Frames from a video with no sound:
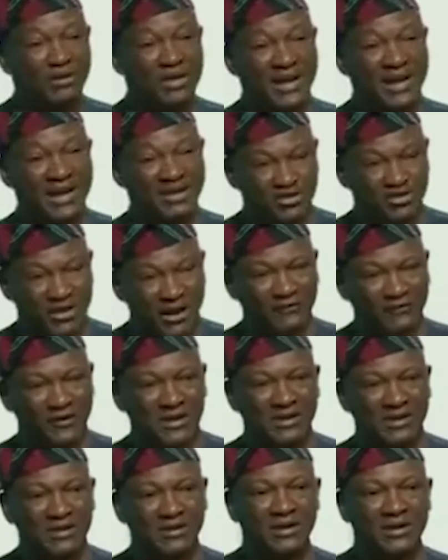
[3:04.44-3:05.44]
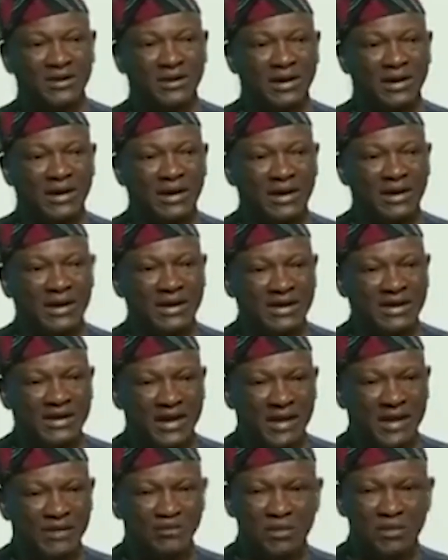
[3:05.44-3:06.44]
traffic.
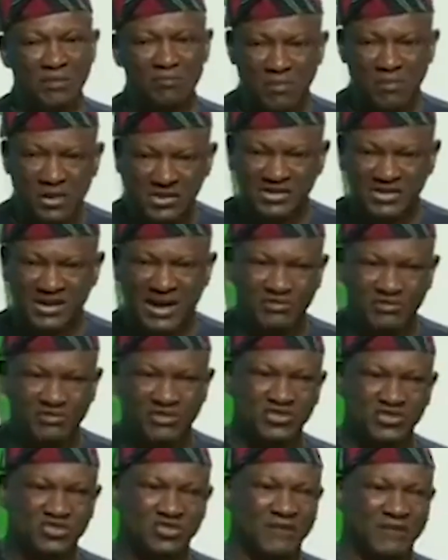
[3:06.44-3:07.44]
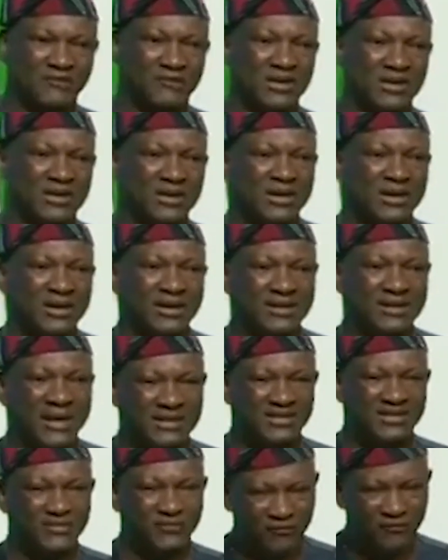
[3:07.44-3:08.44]
Again, we must address traffic. That
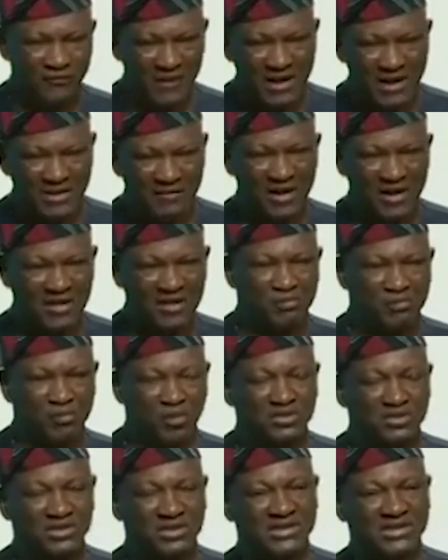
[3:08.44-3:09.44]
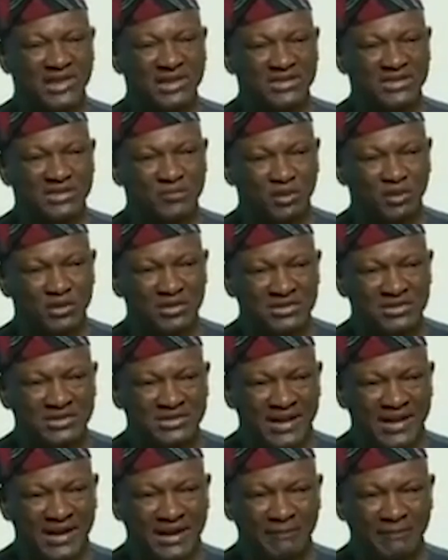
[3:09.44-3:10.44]
is very, very important at this point in
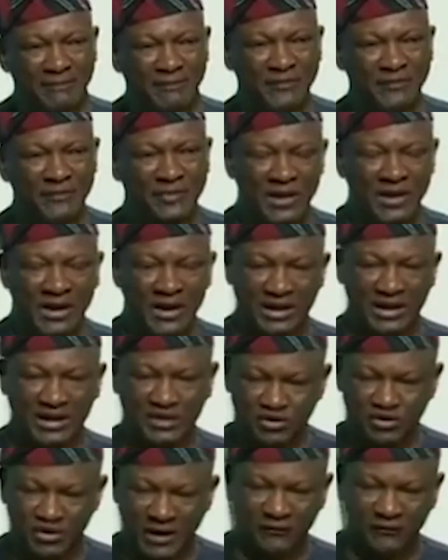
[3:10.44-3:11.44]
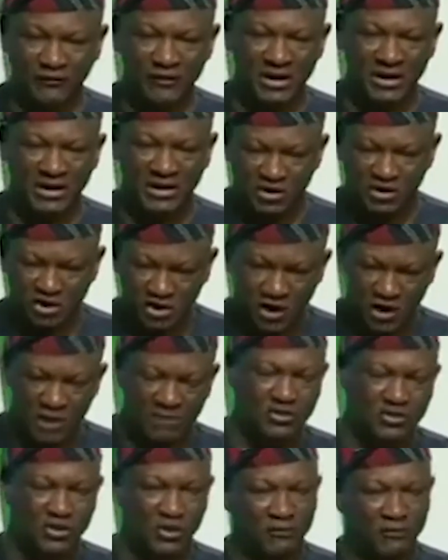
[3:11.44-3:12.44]
time. Traffic in
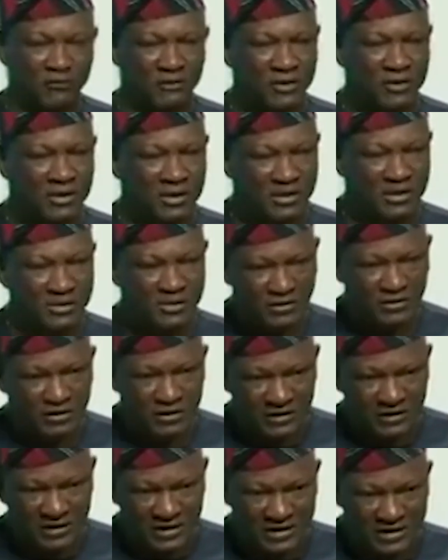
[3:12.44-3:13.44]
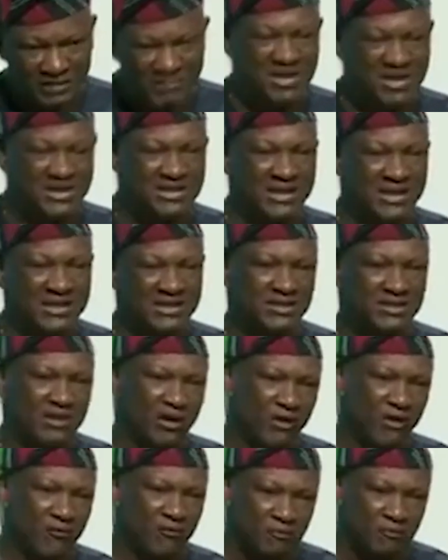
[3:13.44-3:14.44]
terms of the immediate,
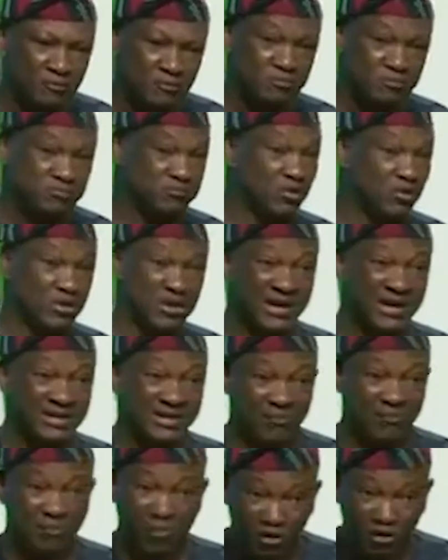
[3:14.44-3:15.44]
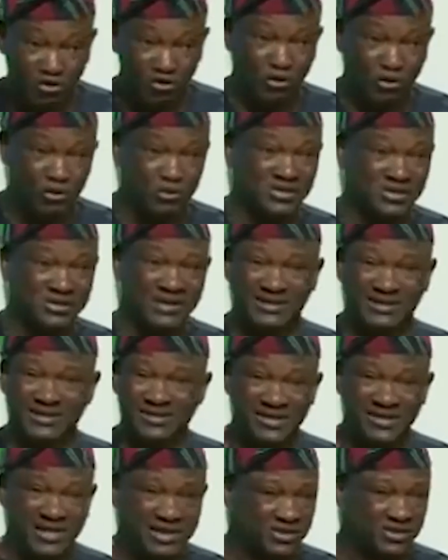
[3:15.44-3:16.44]
of looking at our potholes that
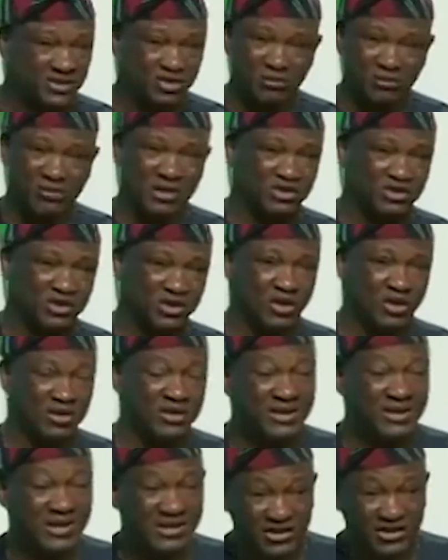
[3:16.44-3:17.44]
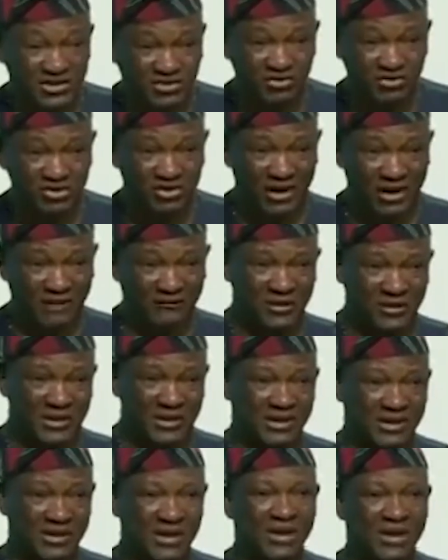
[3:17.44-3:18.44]
create so much unnecessary traffic.
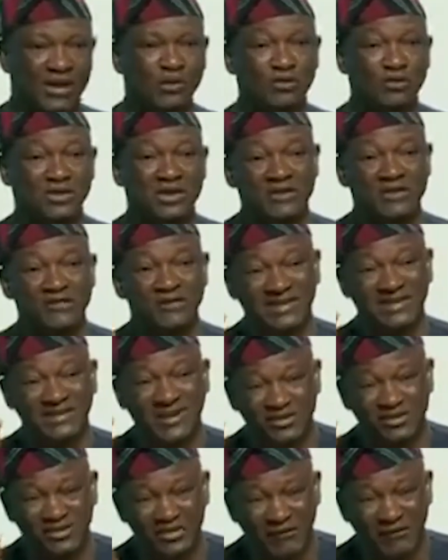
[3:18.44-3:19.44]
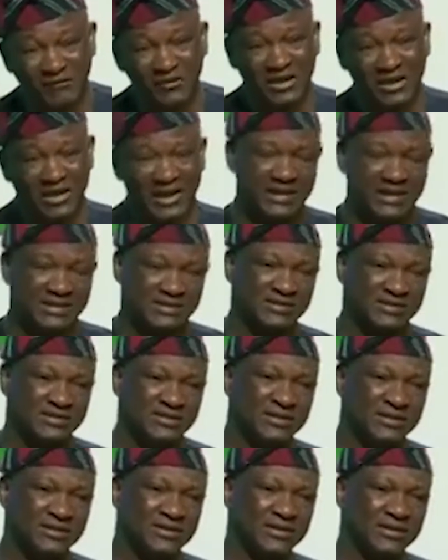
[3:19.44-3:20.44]
Looking even at our traffic lights.
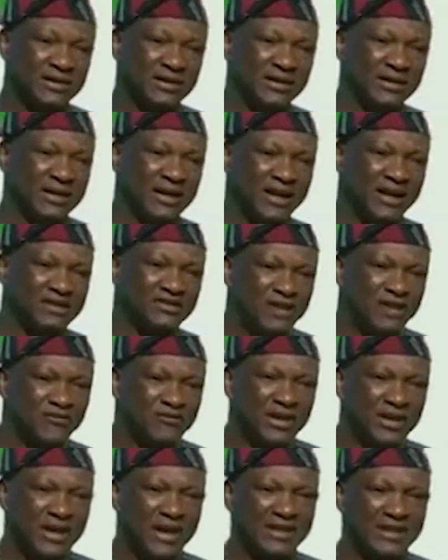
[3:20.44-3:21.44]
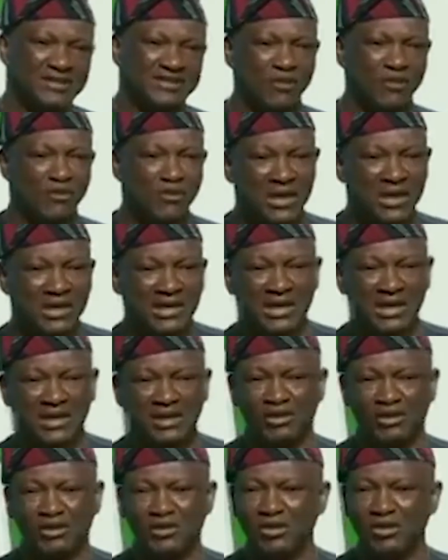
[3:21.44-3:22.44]
Our traffic lights are working
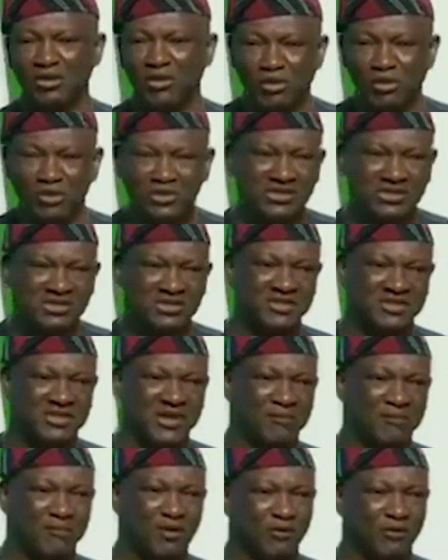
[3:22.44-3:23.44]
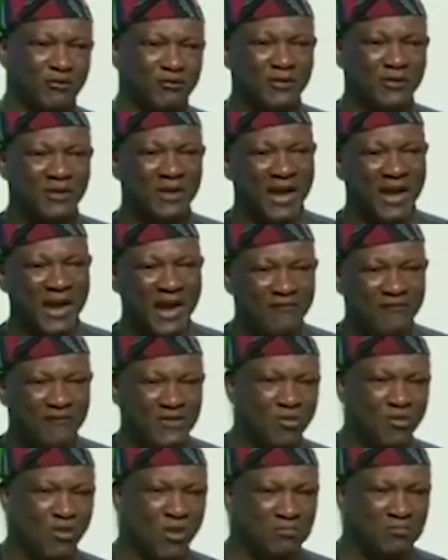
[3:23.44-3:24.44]
on the old system of every
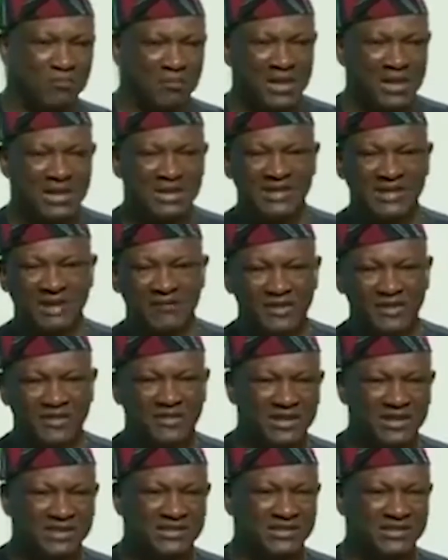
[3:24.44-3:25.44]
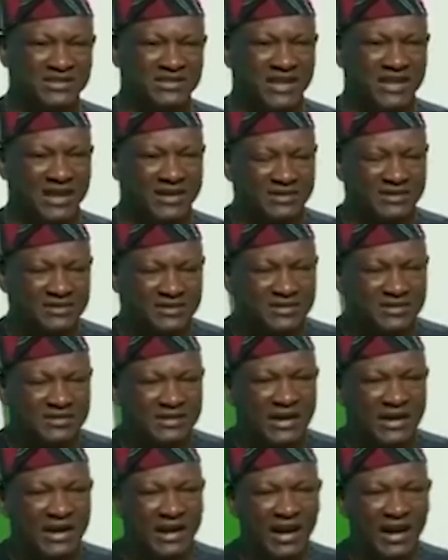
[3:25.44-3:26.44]
1 minute, every 30 seconds.
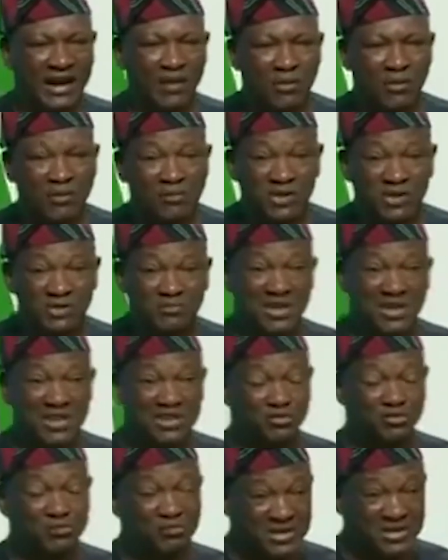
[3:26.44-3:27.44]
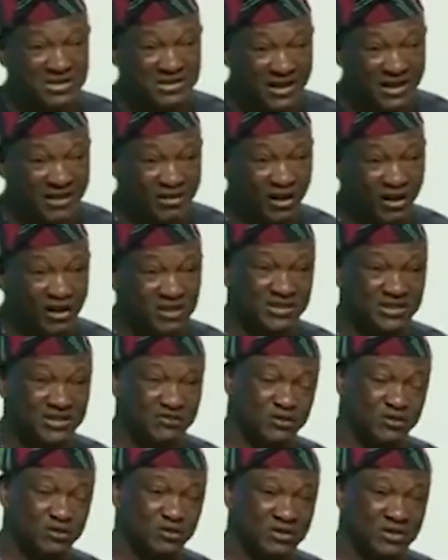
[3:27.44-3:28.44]
We must begin to bring technology even
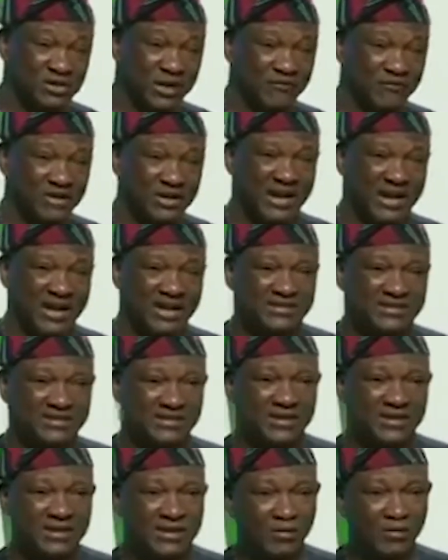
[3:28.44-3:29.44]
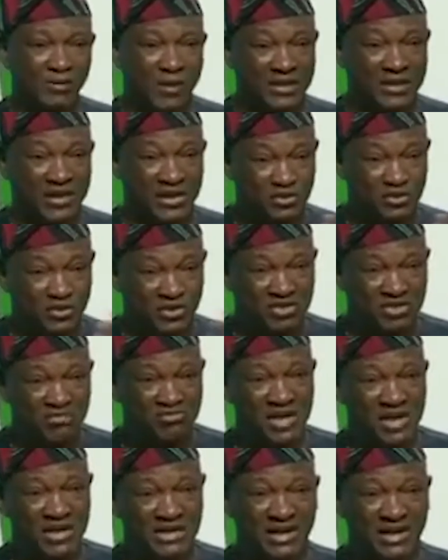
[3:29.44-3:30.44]
to traffic lights, where they're using
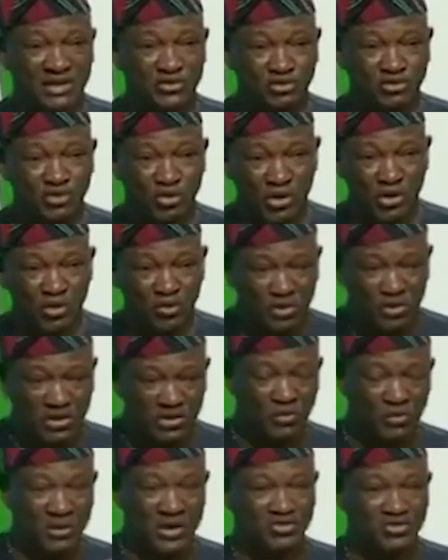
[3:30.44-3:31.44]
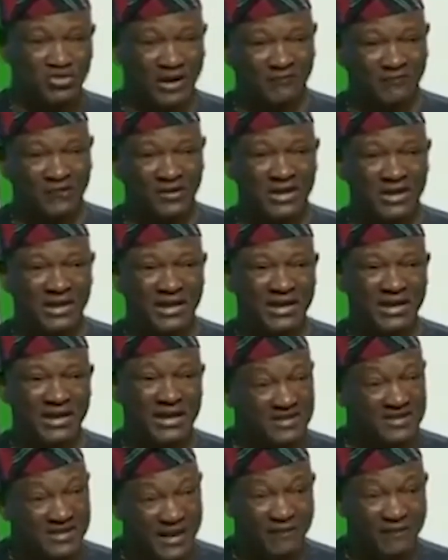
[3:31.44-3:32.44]
radar to know in which way traffic is
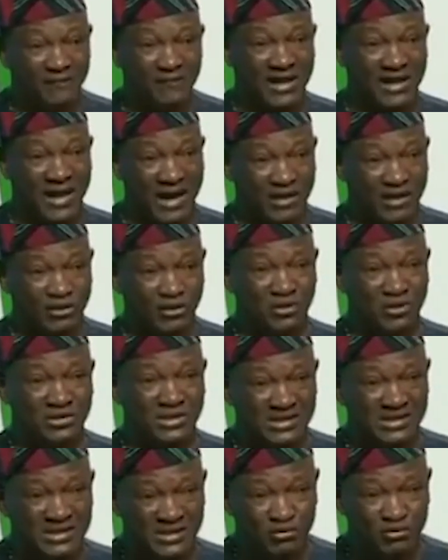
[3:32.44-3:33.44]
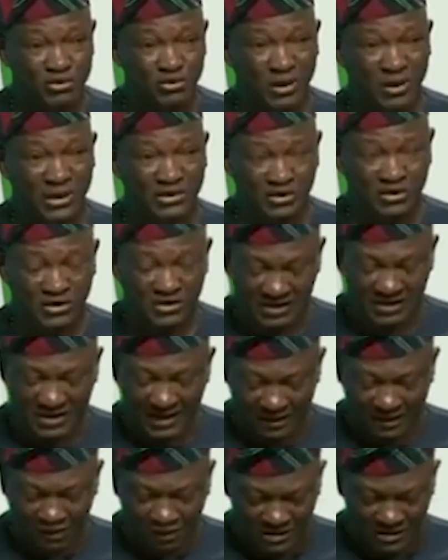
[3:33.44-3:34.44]
heavy and not, and is able to adjust
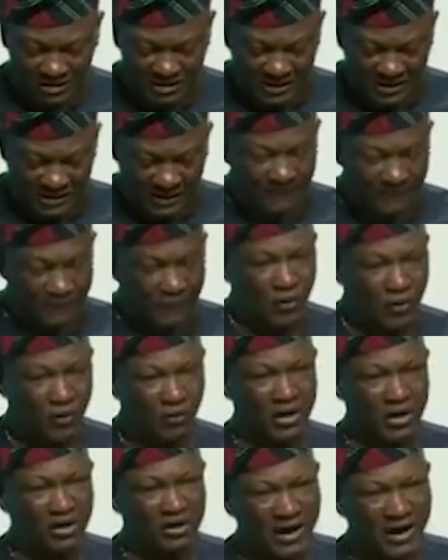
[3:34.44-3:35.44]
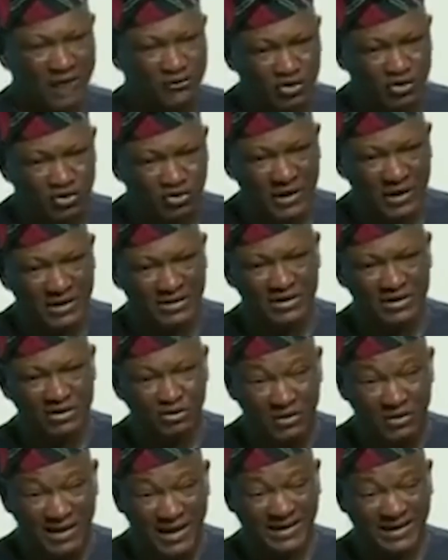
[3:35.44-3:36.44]
accordingly. We're going to have to strengthen to
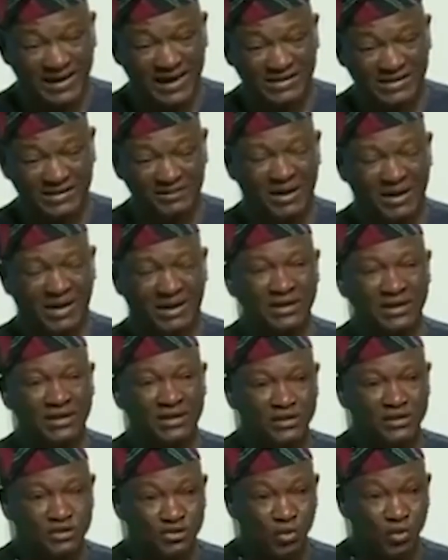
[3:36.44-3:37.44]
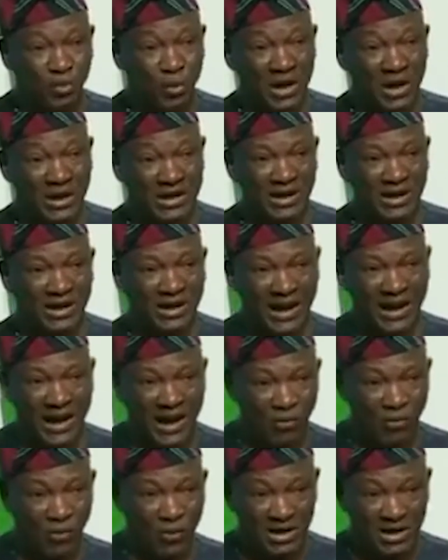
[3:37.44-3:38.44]
get LASMA to work and work